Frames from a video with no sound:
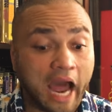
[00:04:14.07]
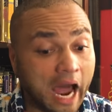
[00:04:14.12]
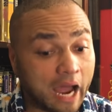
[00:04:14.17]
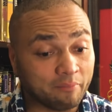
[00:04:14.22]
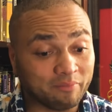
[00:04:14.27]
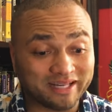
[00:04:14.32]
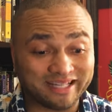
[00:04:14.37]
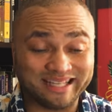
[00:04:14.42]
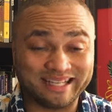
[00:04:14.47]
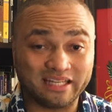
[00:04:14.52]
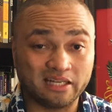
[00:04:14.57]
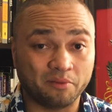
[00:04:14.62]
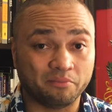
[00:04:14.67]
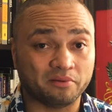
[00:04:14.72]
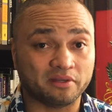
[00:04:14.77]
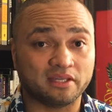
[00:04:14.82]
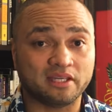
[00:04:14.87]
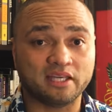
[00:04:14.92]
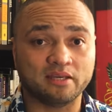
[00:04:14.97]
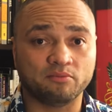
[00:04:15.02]
I'm going to get
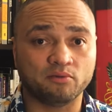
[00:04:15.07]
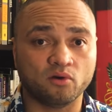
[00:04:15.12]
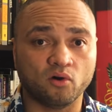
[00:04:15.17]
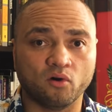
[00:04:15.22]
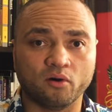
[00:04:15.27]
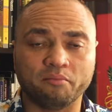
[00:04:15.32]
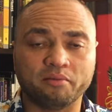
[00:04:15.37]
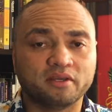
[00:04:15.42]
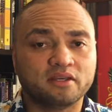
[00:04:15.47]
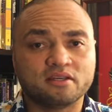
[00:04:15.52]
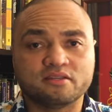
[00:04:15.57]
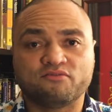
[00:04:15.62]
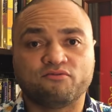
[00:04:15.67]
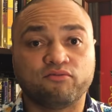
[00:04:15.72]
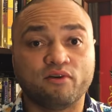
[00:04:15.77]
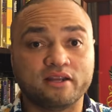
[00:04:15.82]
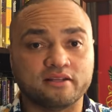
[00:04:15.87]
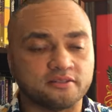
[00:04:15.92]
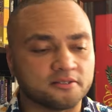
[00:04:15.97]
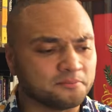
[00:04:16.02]
up and keep going because,
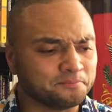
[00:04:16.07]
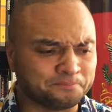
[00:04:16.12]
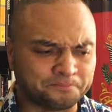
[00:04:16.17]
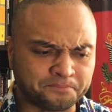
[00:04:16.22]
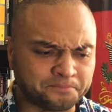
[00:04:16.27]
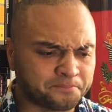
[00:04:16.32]
friends,